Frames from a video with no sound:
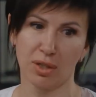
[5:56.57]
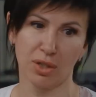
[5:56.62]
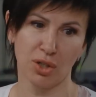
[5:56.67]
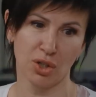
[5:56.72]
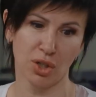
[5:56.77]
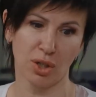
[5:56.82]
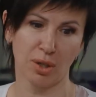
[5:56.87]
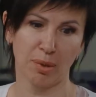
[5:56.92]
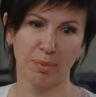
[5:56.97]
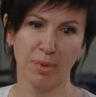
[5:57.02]

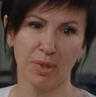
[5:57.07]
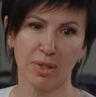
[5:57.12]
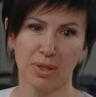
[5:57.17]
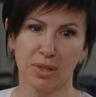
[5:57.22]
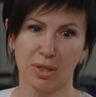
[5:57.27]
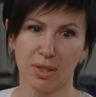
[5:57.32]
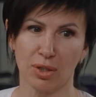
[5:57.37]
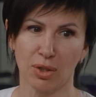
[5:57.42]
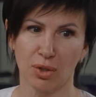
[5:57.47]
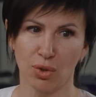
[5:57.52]
If you're a
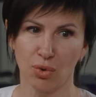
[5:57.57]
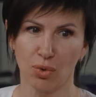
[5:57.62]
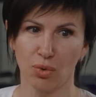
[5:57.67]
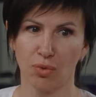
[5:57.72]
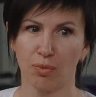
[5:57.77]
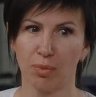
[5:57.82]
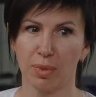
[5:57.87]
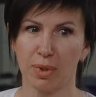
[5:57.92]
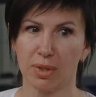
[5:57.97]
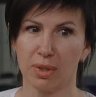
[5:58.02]
business
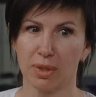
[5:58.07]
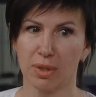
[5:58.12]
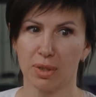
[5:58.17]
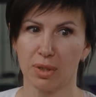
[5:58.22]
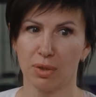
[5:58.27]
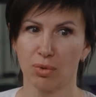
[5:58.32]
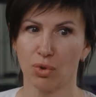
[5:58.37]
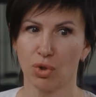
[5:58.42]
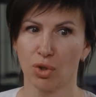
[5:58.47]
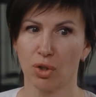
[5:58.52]
person, it's in
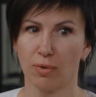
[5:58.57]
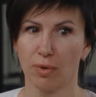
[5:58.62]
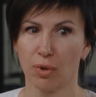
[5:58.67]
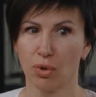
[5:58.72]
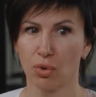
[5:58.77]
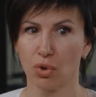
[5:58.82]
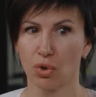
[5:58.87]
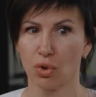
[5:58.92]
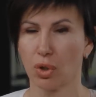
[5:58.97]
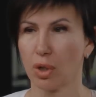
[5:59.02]
the realm of
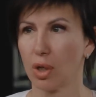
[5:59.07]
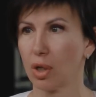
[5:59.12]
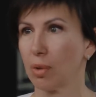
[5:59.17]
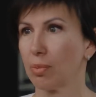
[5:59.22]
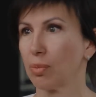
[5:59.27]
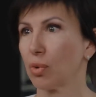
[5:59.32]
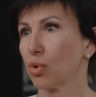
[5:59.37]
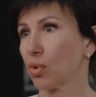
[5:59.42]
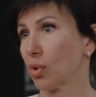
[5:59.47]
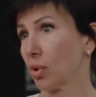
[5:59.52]
business.
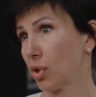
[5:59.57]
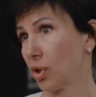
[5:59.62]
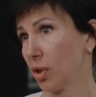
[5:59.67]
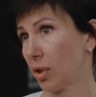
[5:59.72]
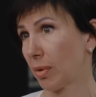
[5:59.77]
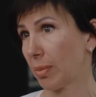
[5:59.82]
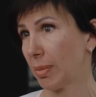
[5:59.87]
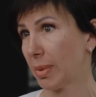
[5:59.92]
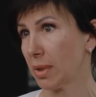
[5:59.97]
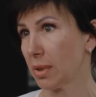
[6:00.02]
Given that I'm
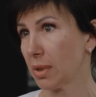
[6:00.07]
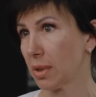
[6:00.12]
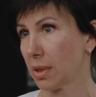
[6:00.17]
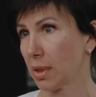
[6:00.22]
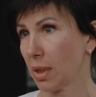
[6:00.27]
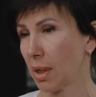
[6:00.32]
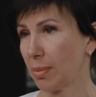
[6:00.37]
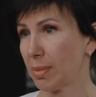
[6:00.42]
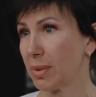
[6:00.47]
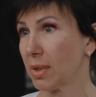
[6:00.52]
not only a
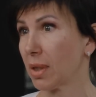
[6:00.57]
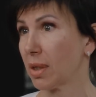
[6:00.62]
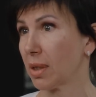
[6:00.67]
business